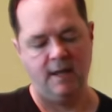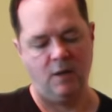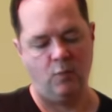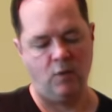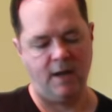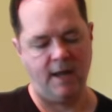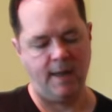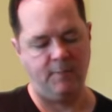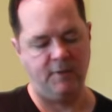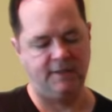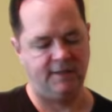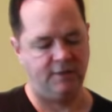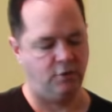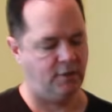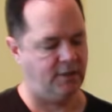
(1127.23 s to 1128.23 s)
And what
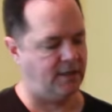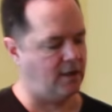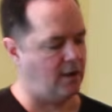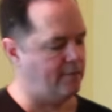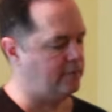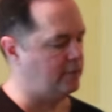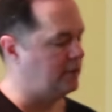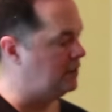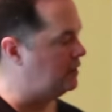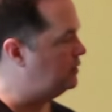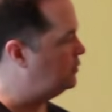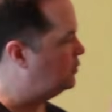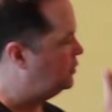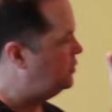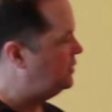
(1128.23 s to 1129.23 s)
happens is you get over here
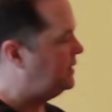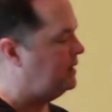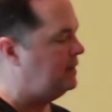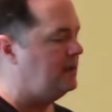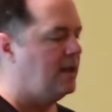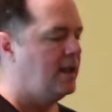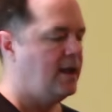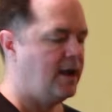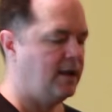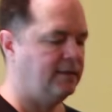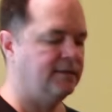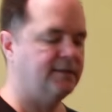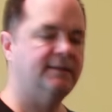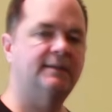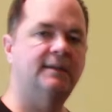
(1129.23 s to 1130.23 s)
and you're looking at
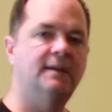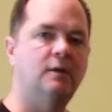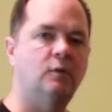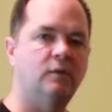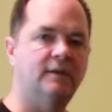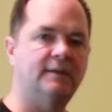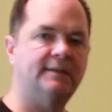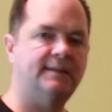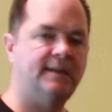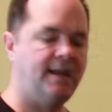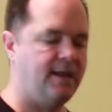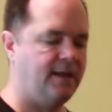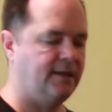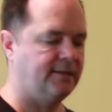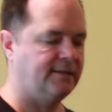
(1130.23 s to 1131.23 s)
this thing where the
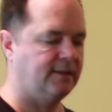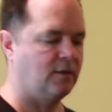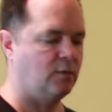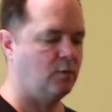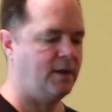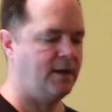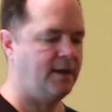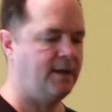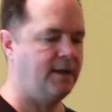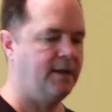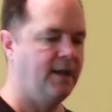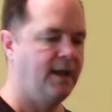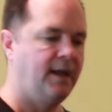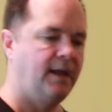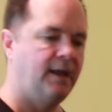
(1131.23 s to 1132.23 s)
stand gets in the way,
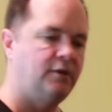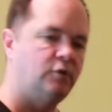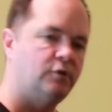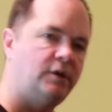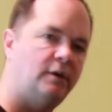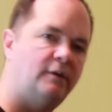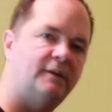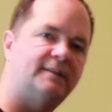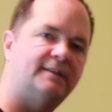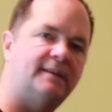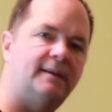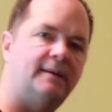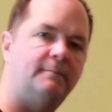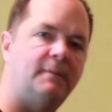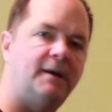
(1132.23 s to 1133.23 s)
and you'll notice
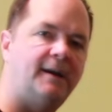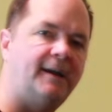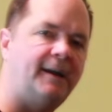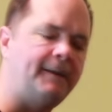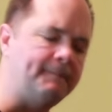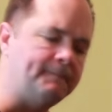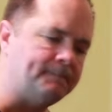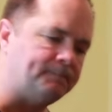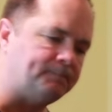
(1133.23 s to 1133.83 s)
that my